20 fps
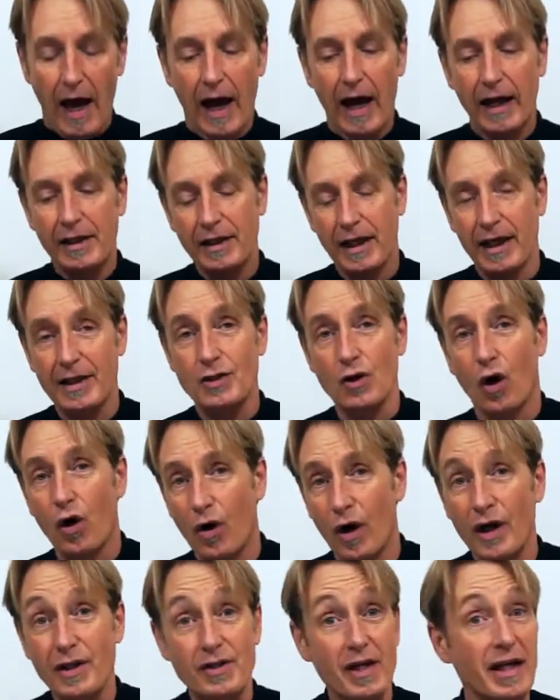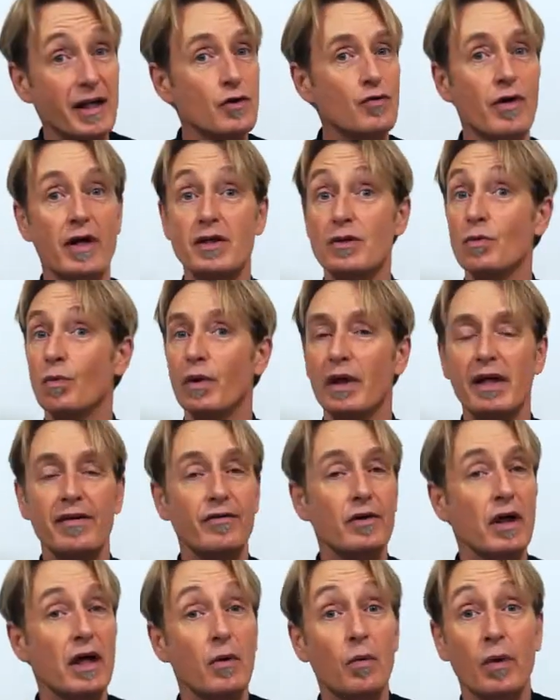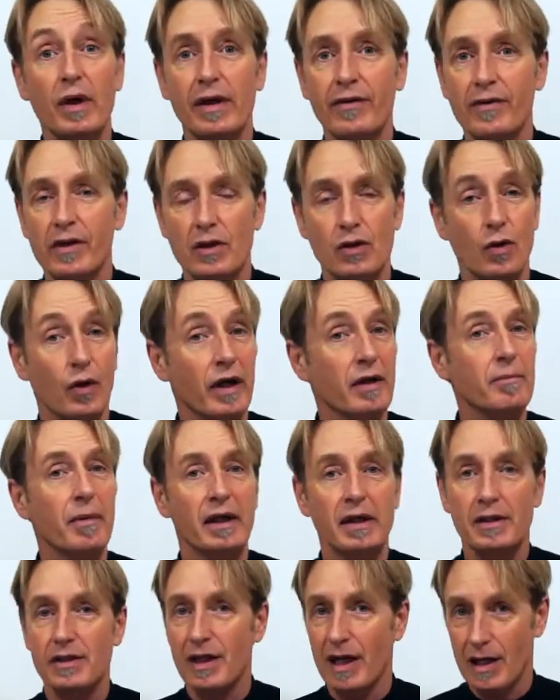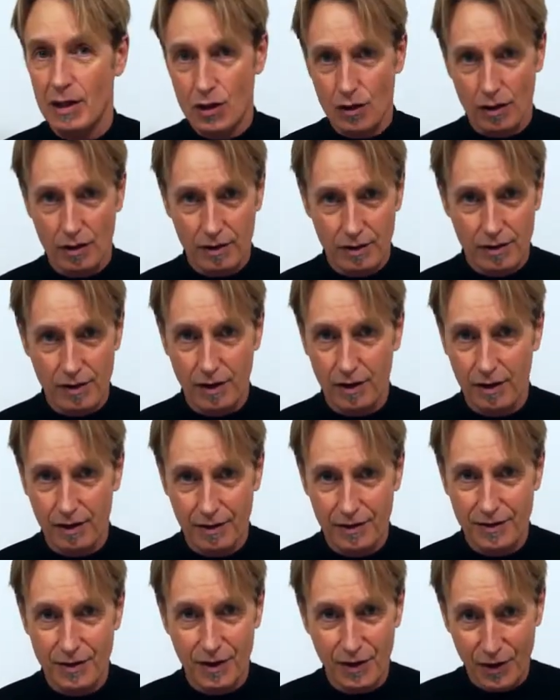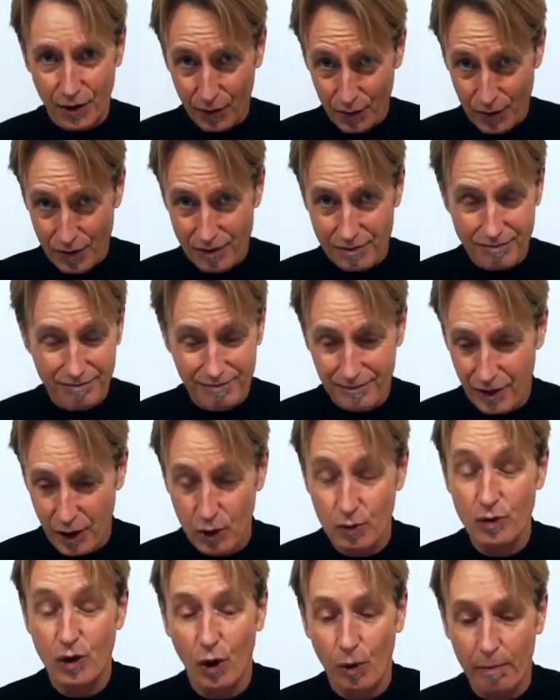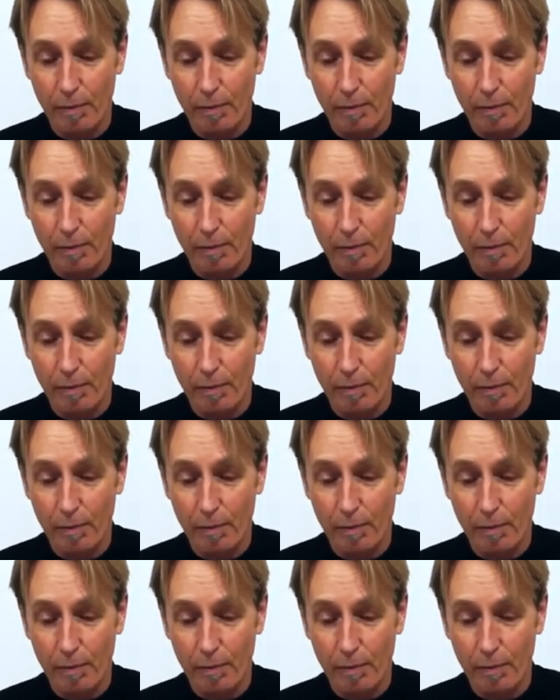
And it's interesting. Whenever I talk in meditation to those who know